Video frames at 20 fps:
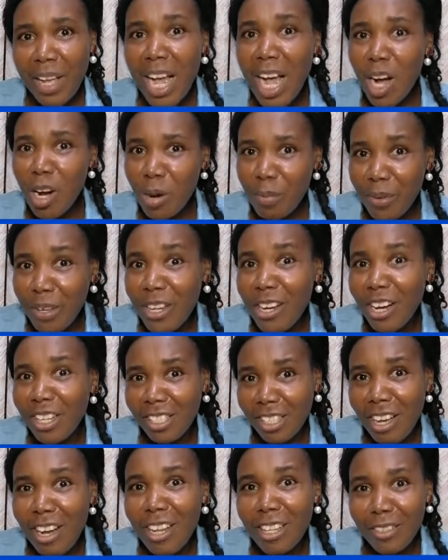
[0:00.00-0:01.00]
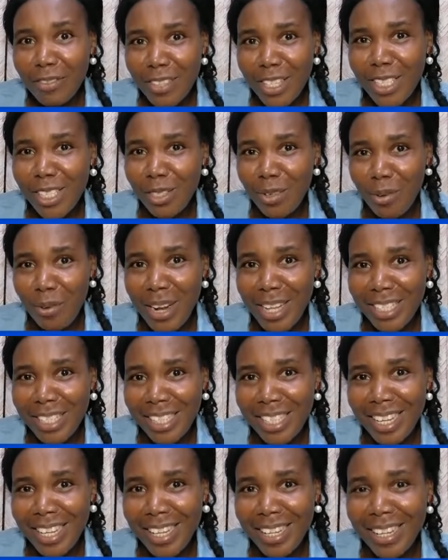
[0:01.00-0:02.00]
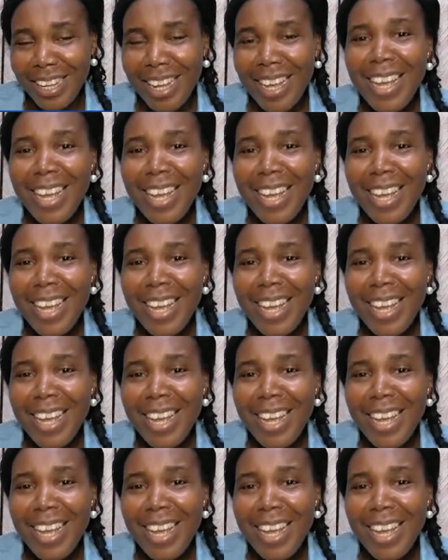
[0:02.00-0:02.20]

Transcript: I hope you got all of this correctly.